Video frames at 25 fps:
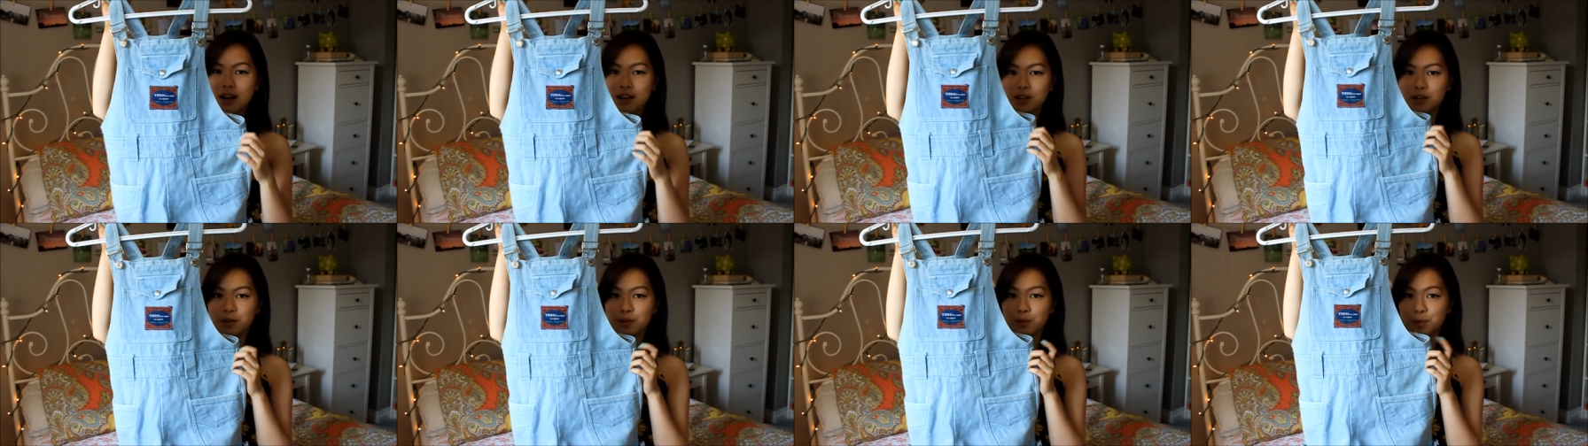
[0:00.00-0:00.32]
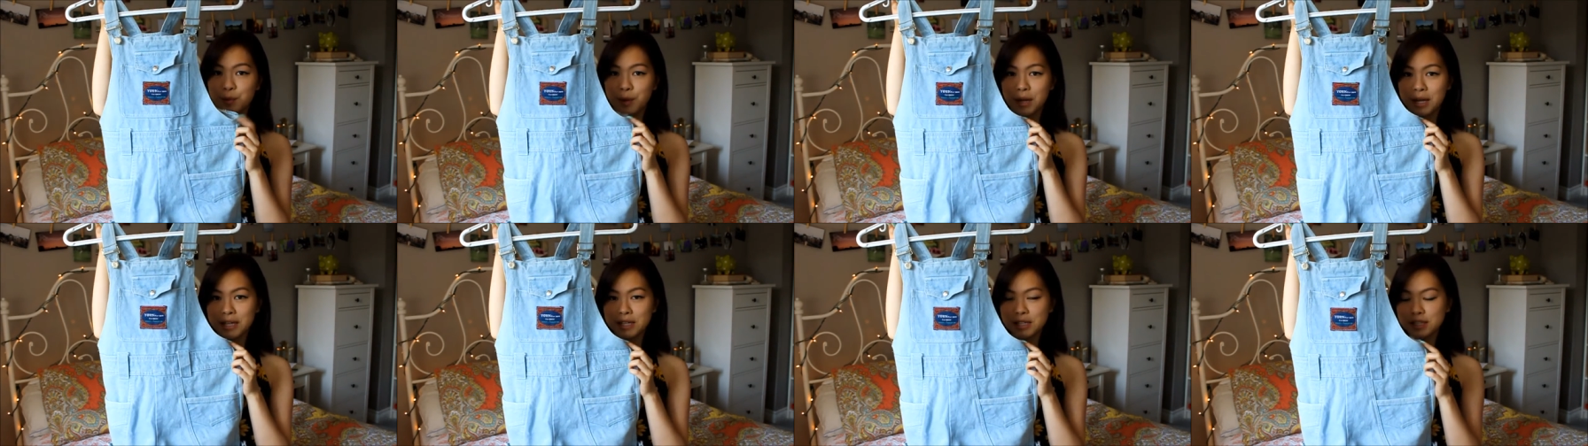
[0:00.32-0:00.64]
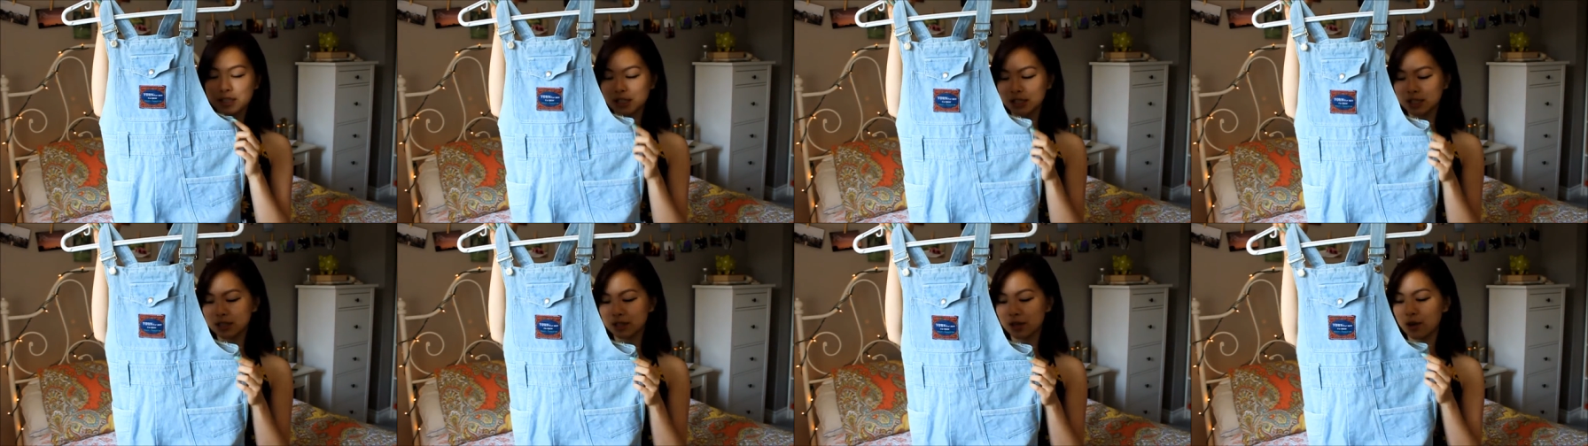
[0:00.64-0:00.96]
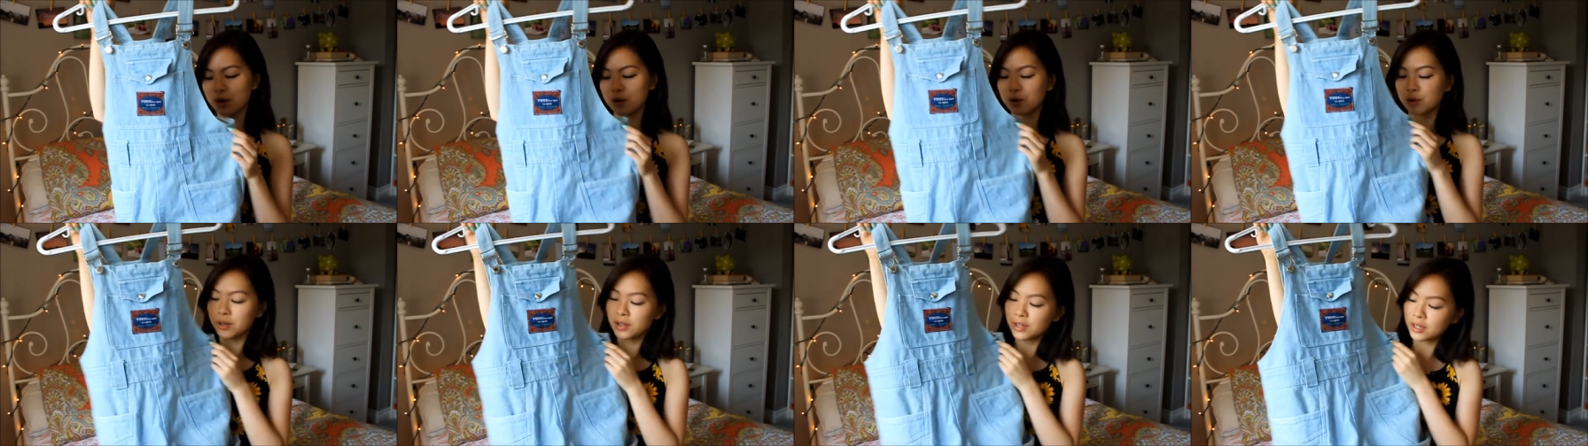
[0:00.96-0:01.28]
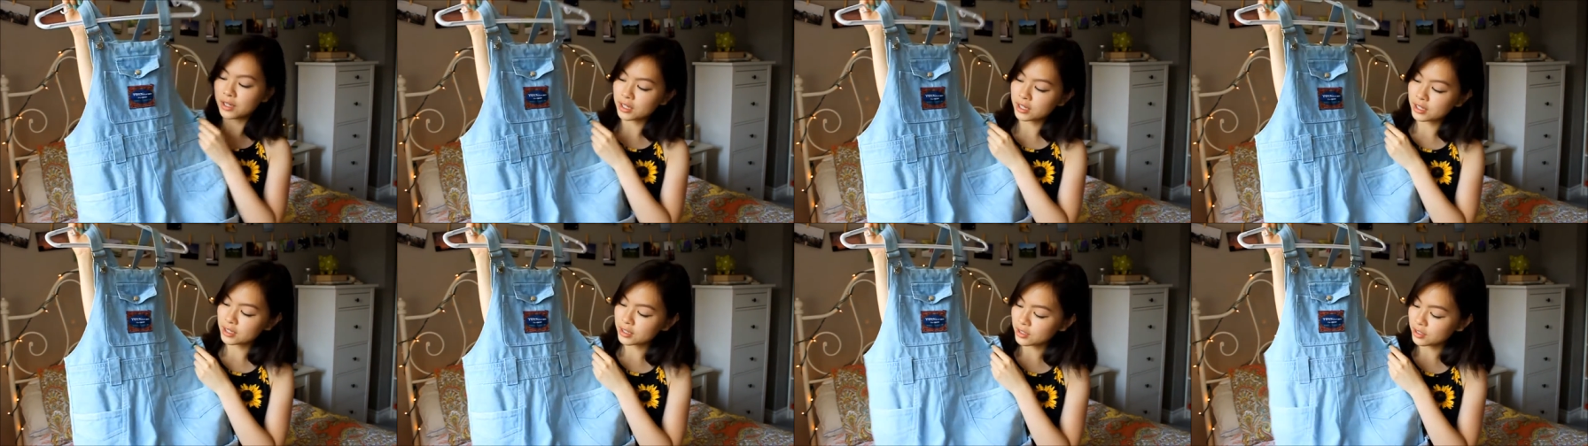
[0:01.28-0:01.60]
at the waist, so
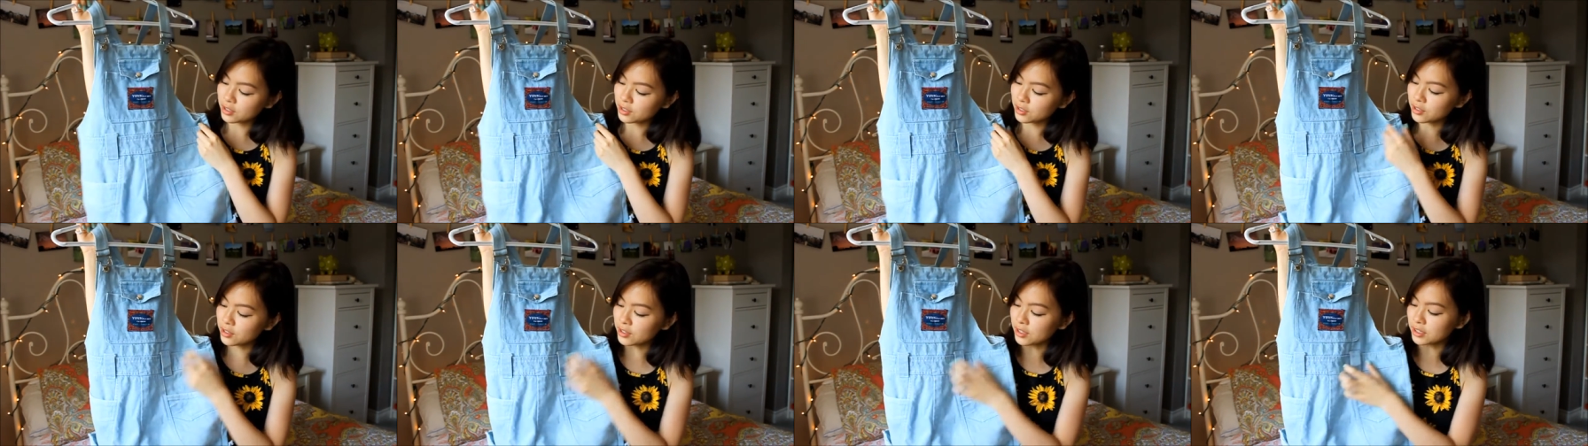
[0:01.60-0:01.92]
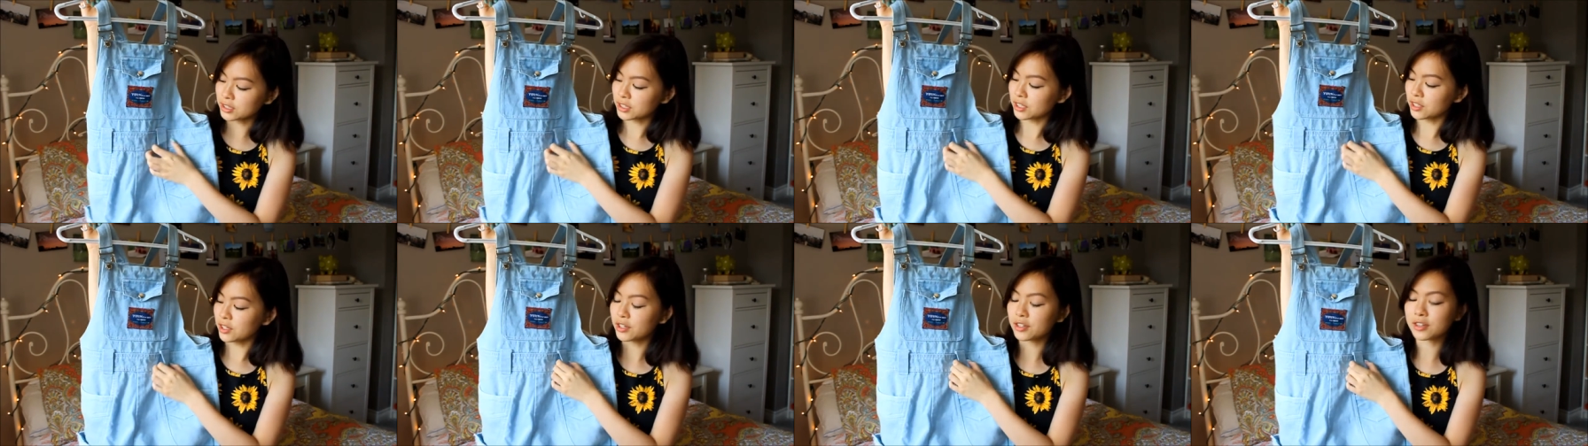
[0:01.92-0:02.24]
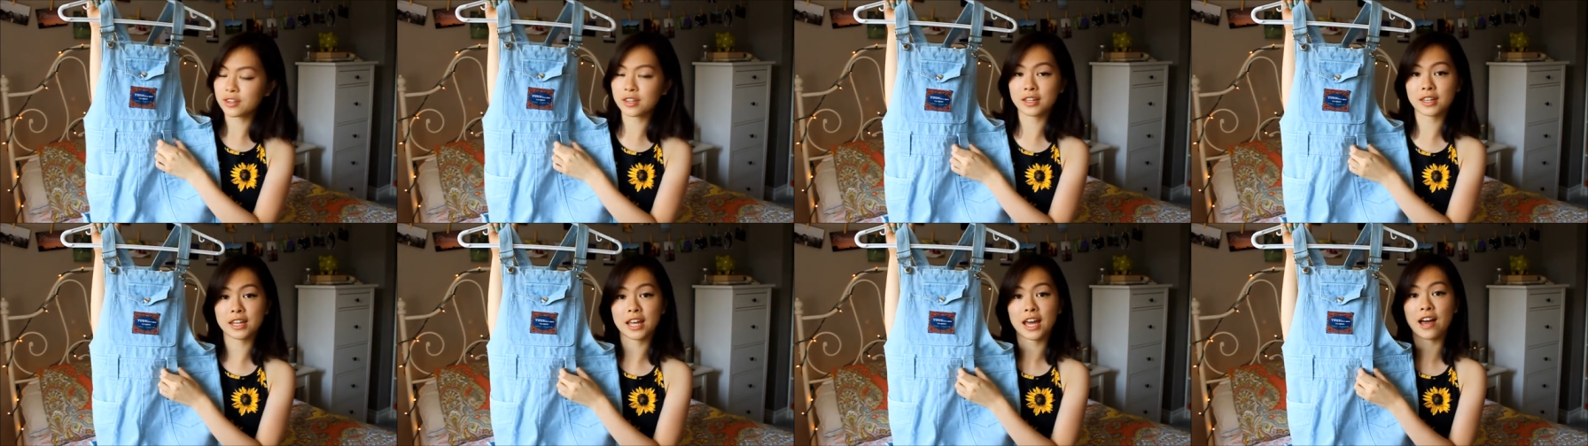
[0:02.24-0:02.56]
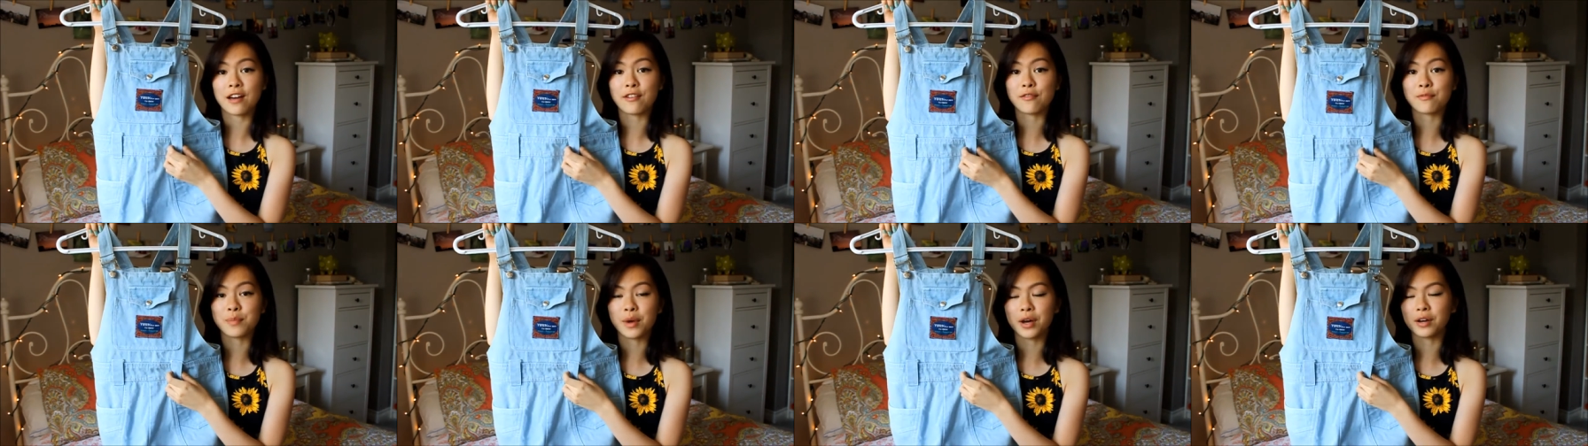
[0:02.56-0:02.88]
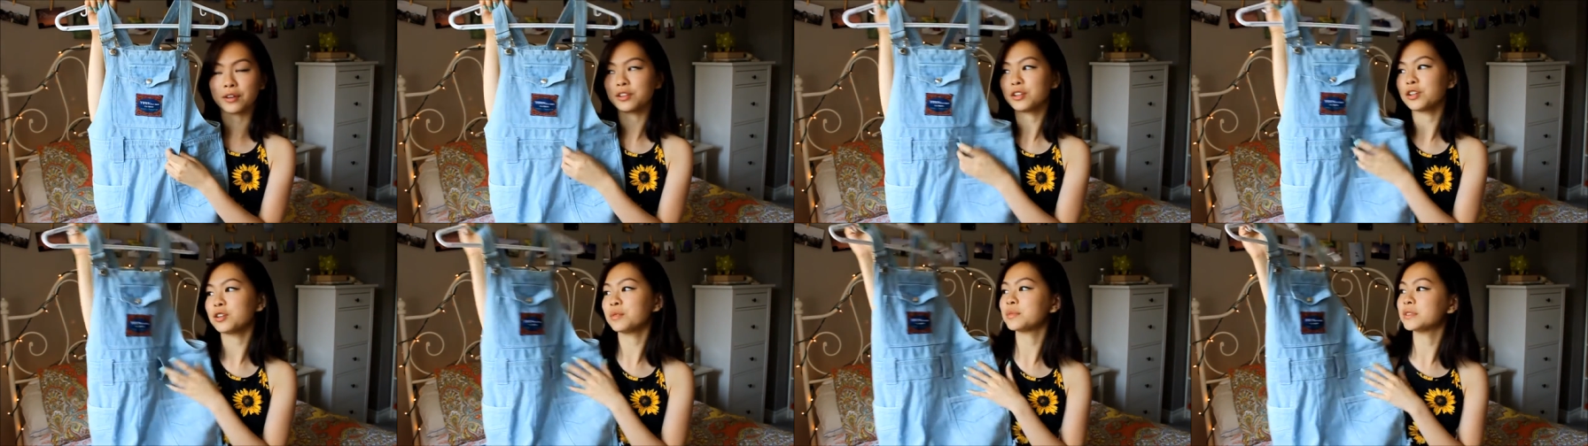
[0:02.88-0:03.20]
that's a good thing they have belt
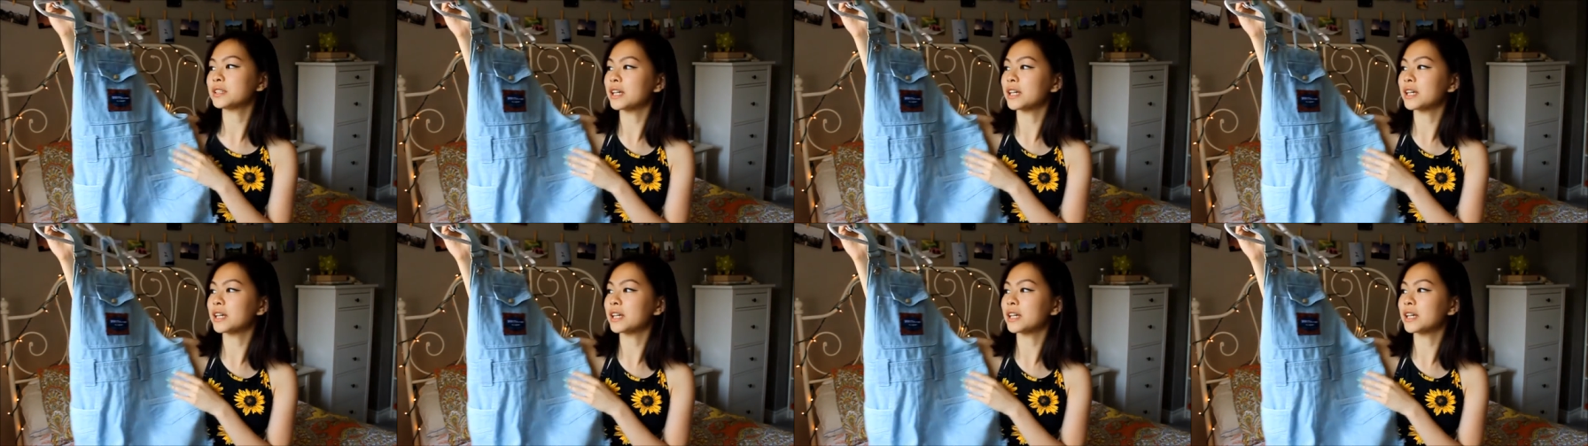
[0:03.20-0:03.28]
loops.